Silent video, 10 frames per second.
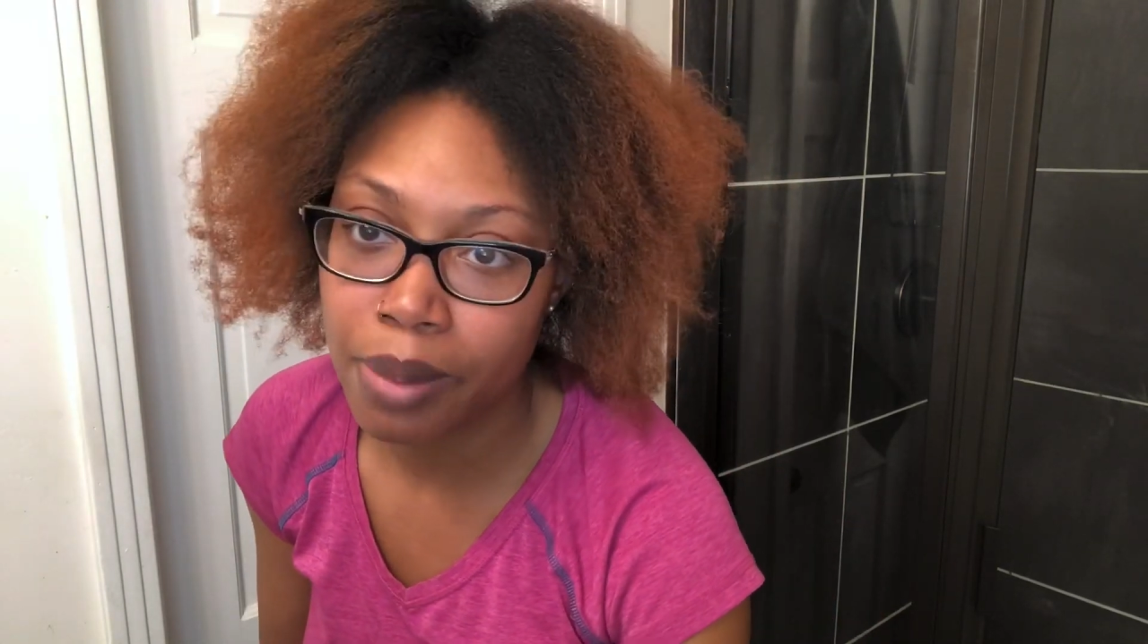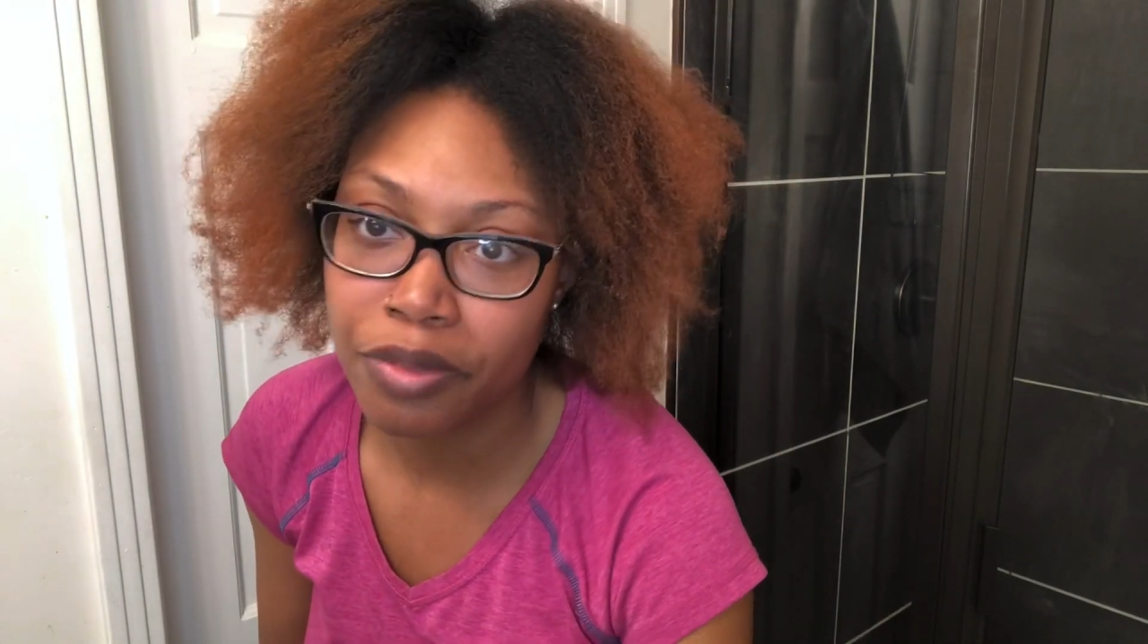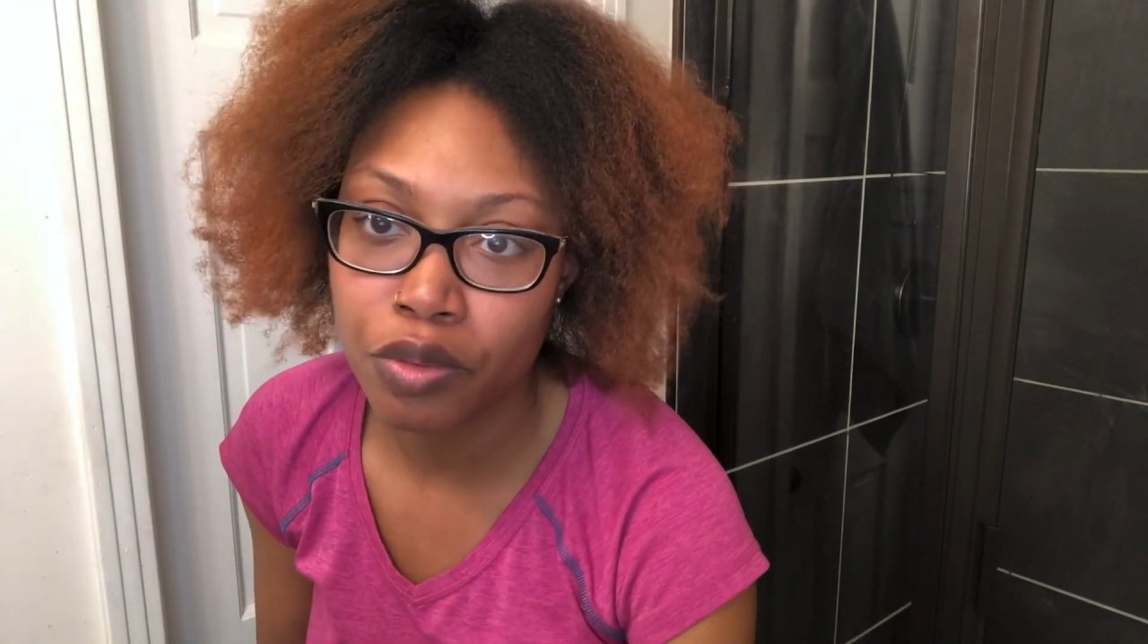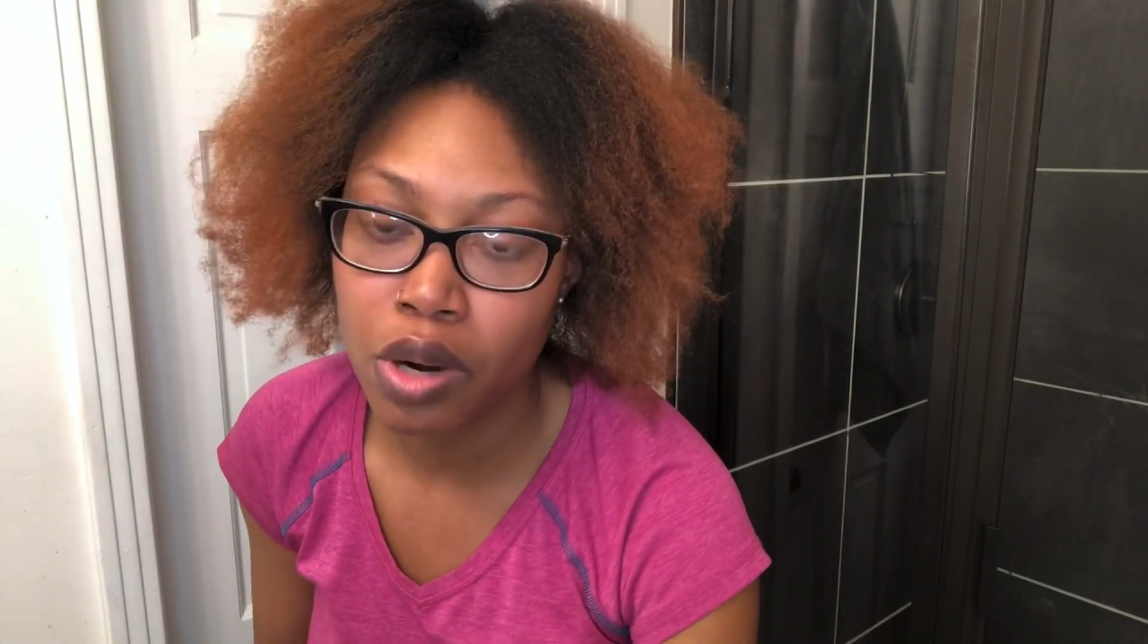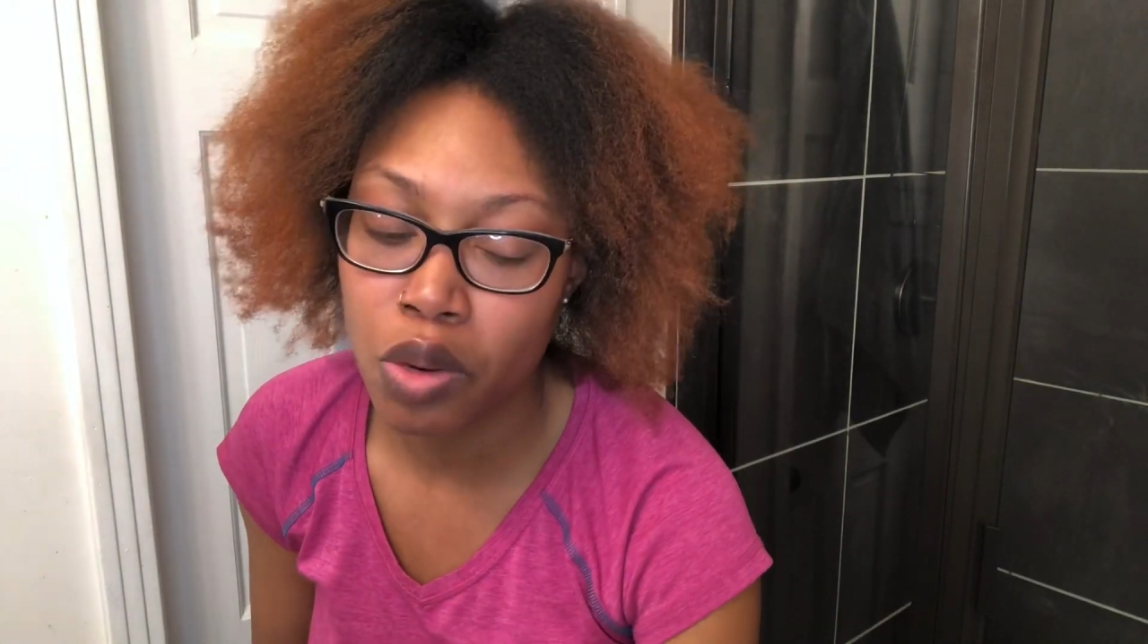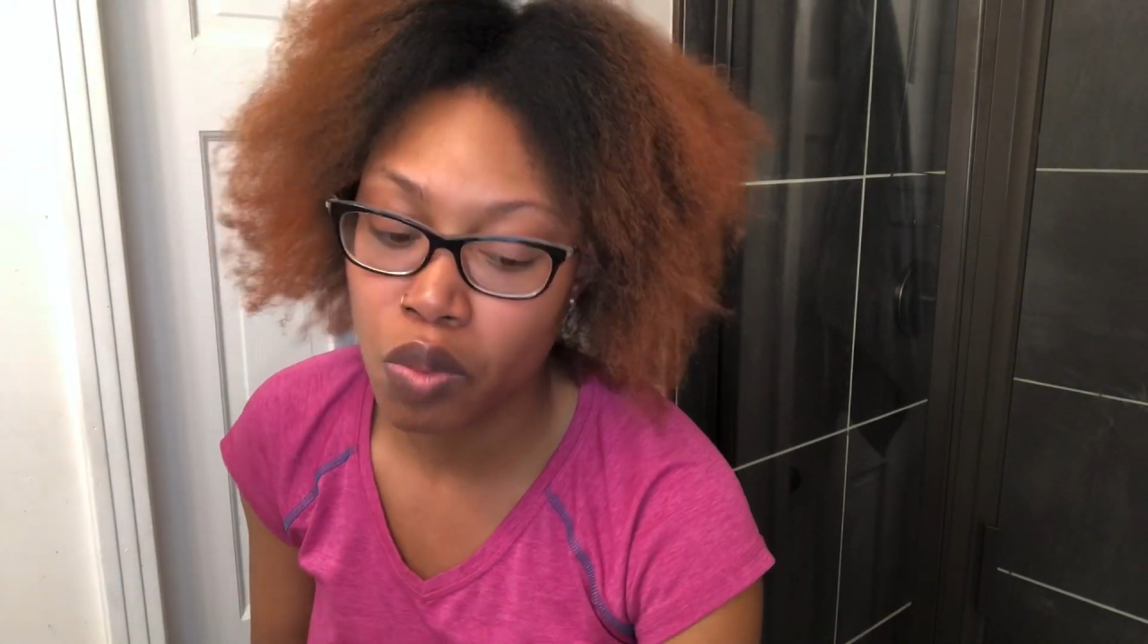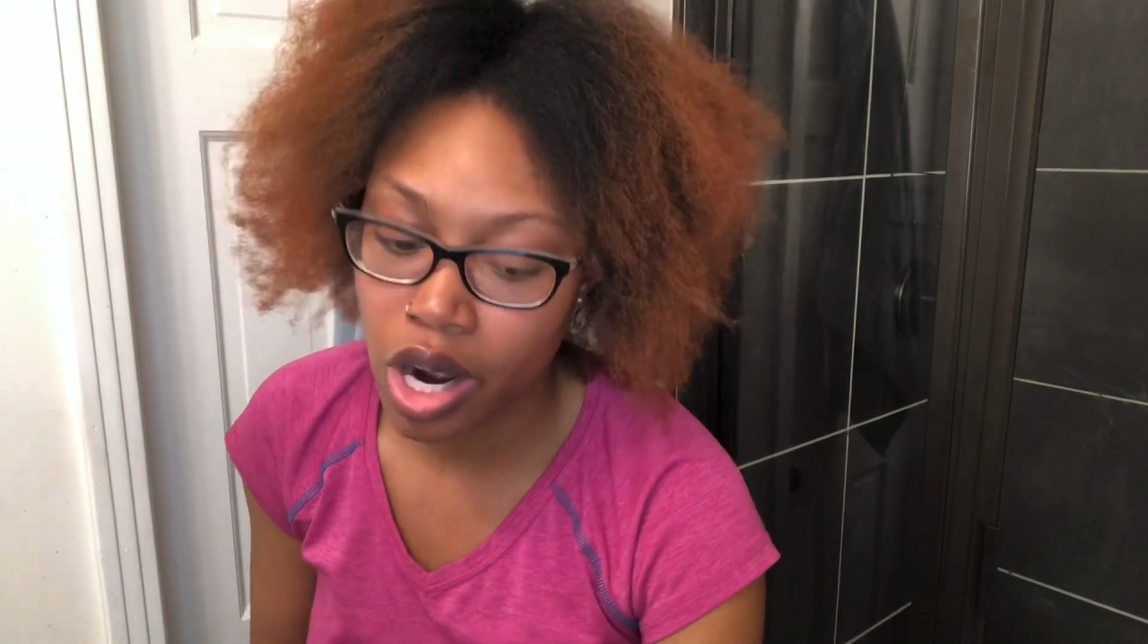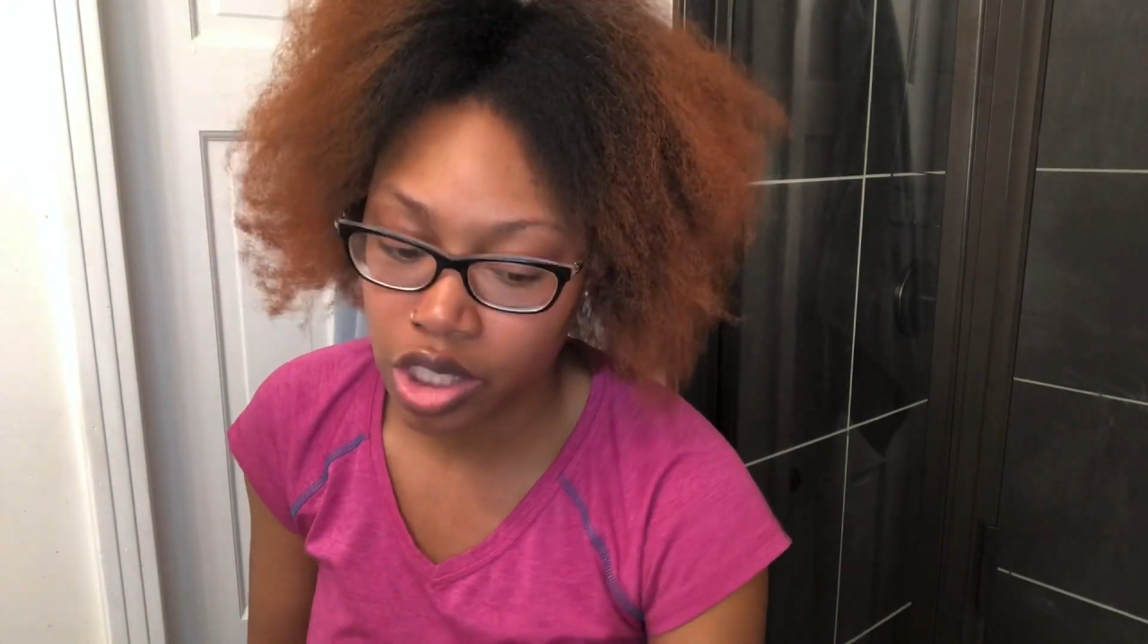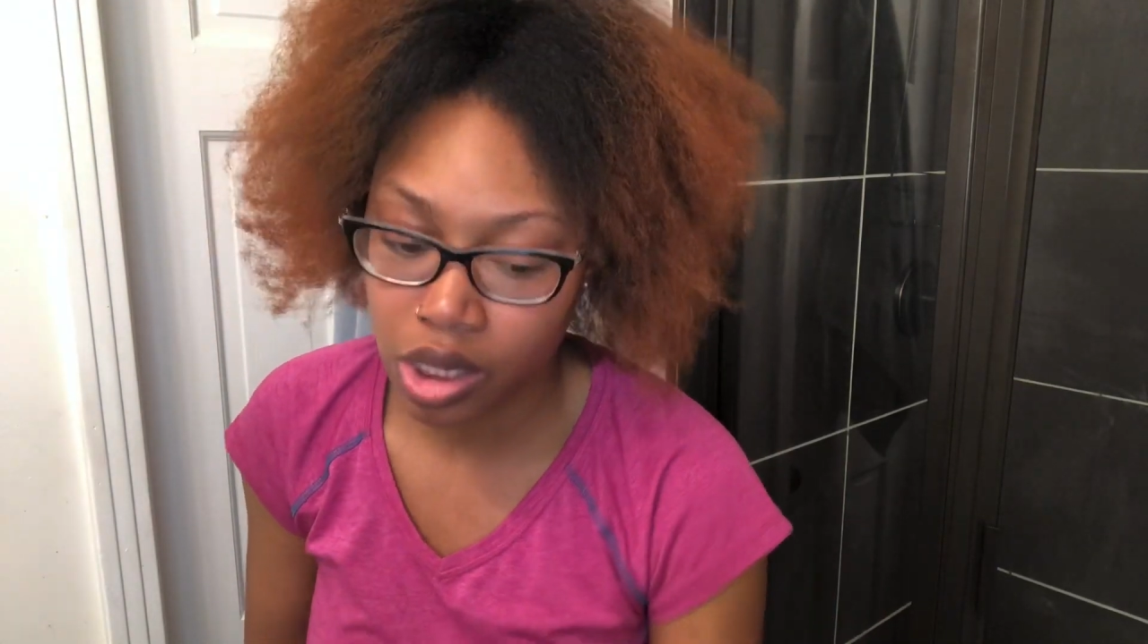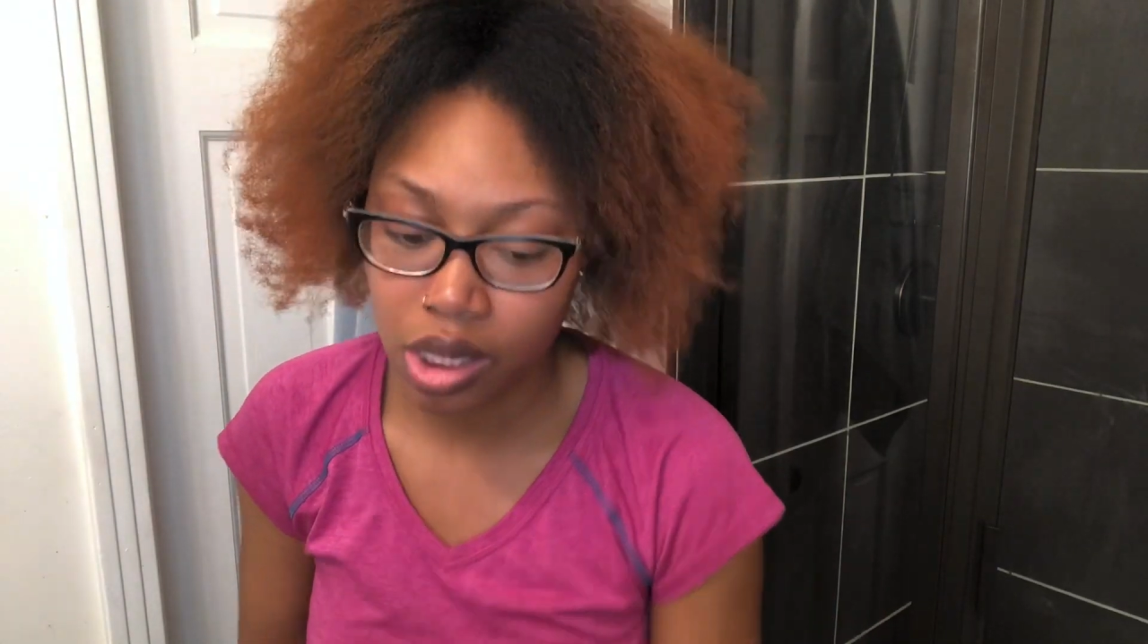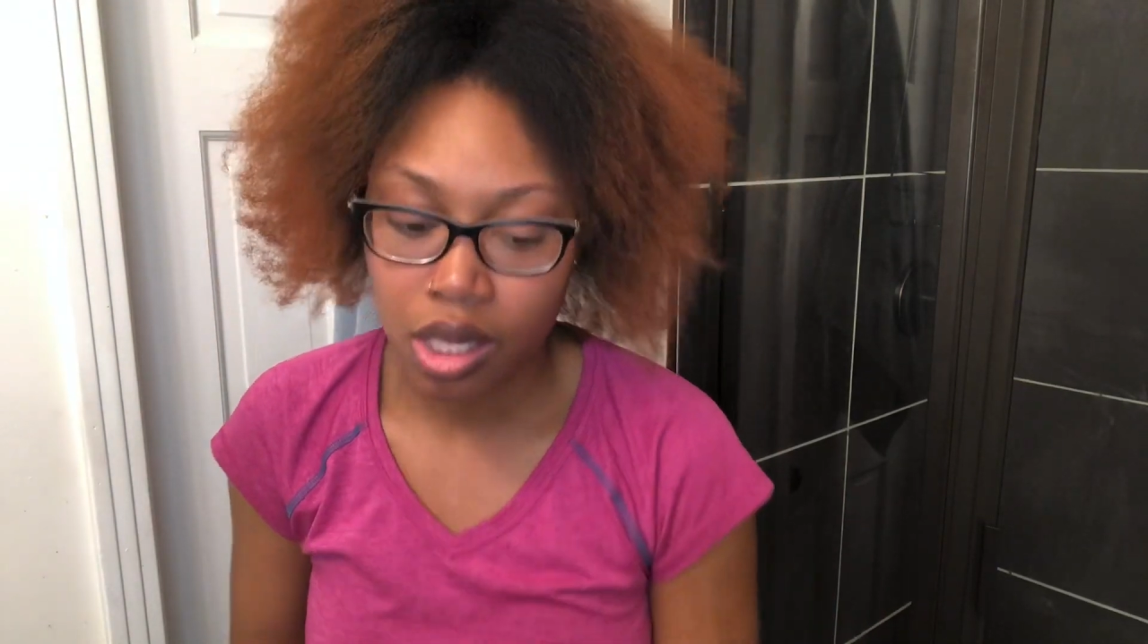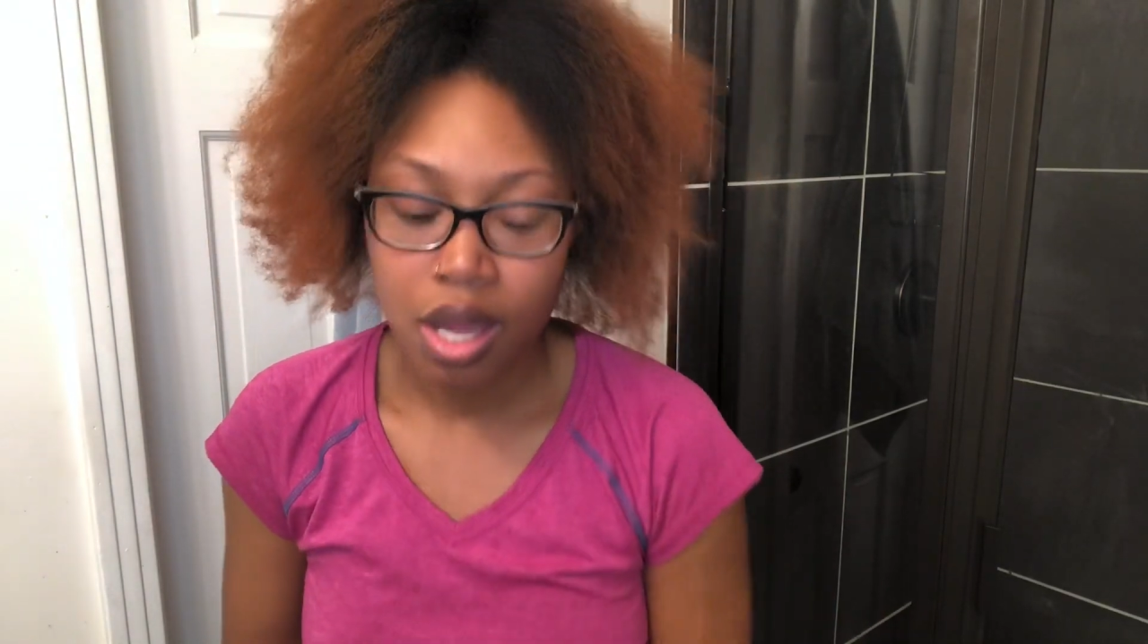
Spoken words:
before I wash it,